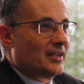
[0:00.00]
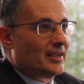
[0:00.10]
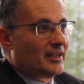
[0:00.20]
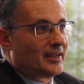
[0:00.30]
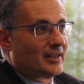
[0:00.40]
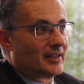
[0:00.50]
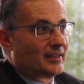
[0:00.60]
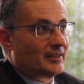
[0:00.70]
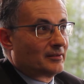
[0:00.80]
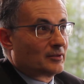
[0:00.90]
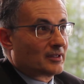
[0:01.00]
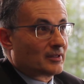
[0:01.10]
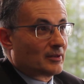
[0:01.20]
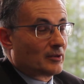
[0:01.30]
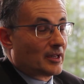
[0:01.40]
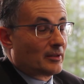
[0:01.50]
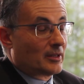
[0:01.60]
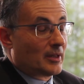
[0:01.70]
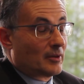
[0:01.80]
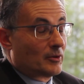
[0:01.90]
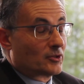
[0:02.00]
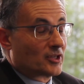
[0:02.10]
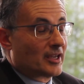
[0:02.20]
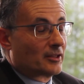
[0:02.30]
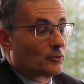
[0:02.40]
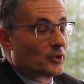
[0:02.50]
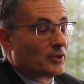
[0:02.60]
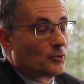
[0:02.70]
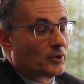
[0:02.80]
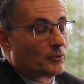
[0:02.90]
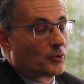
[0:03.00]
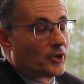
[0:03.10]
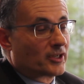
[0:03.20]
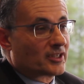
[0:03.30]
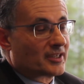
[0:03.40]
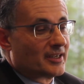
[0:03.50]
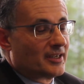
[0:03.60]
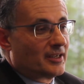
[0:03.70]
and together we worked